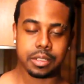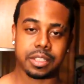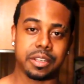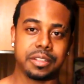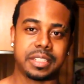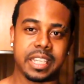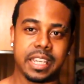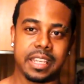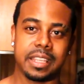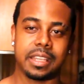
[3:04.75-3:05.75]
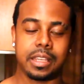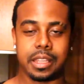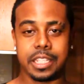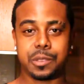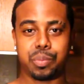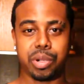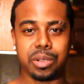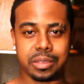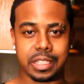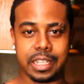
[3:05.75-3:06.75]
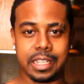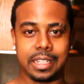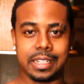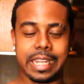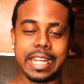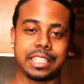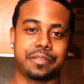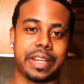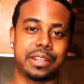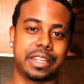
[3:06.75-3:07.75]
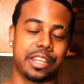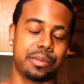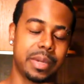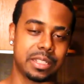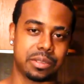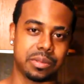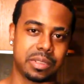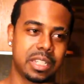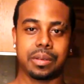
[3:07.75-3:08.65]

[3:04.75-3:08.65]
So you see this protein that is found in your muscles.